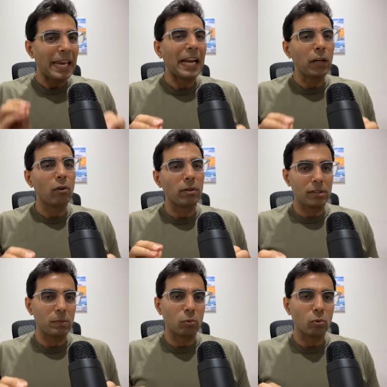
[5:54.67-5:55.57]
getting into
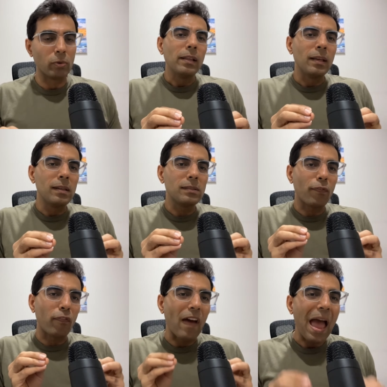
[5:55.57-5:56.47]
this movie there is
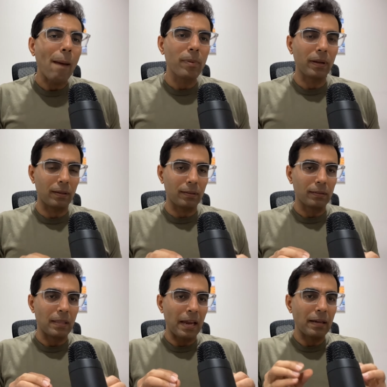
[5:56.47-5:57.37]
a fabric
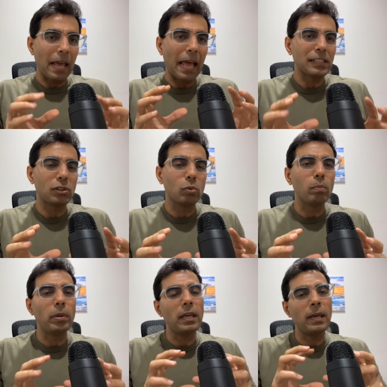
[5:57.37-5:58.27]
that has to
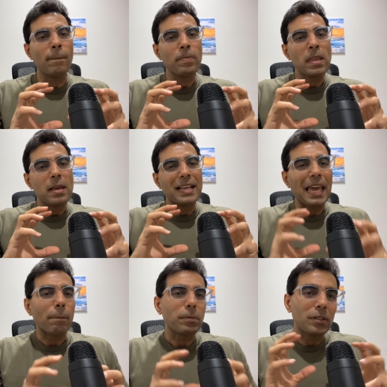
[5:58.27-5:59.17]
be
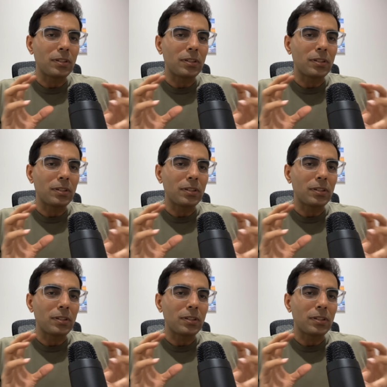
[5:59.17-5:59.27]
kept